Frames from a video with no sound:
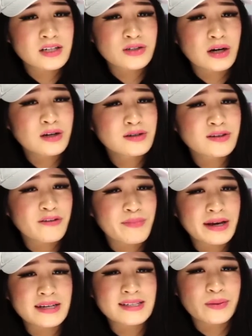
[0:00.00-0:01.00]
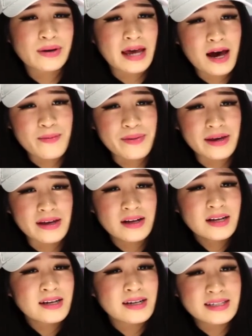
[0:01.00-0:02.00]
The struggles of making someone happy.
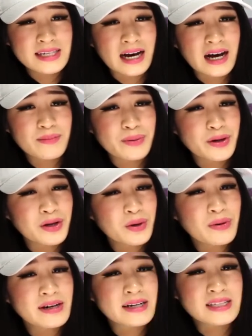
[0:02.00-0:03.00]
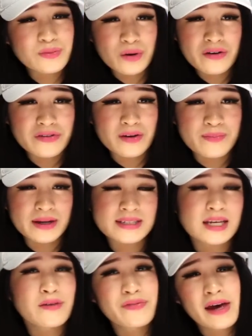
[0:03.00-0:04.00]
It's hard, but you know what? It's worth it
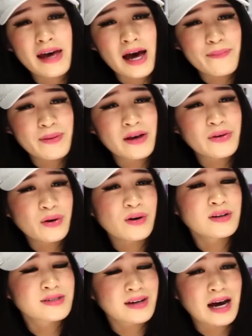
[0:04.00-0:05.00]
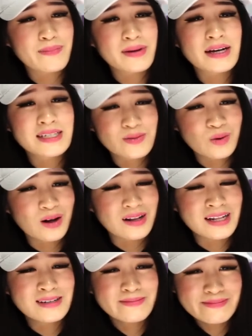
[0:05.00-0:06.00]
because if they're happy, you're also happy as
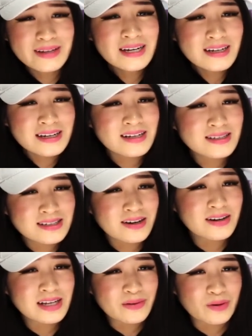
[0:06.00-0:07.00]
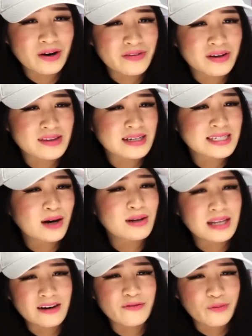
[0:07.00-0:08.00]
well. It's totally worth it. That's how
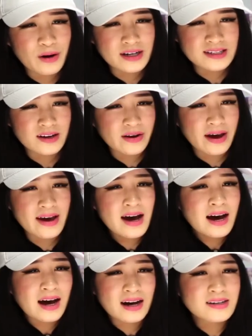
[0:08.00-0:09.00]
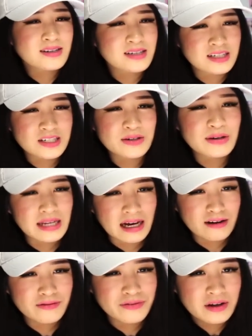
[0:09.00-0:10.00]
love works, okay? Unconditional
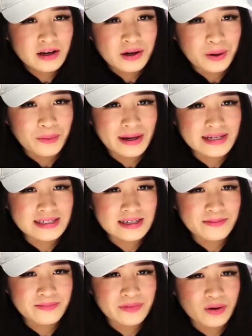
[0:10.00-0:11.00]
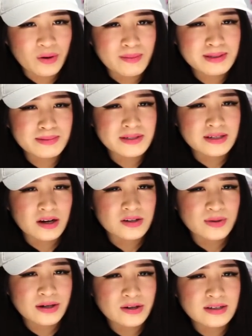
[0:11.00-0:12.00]
love. Wait, where am I supposed to
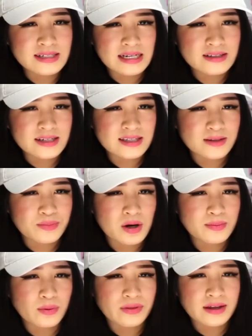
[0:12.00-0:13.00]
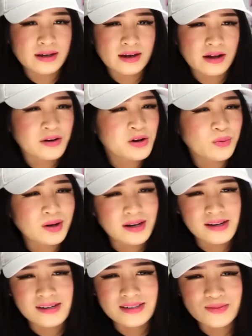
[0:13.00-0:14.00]
go? Do I go down to get the purple thing? I don't know what
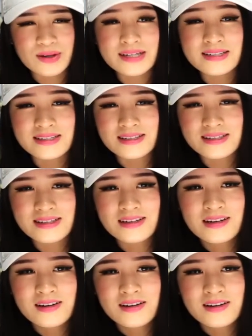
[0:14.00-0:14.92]
it is. What is it?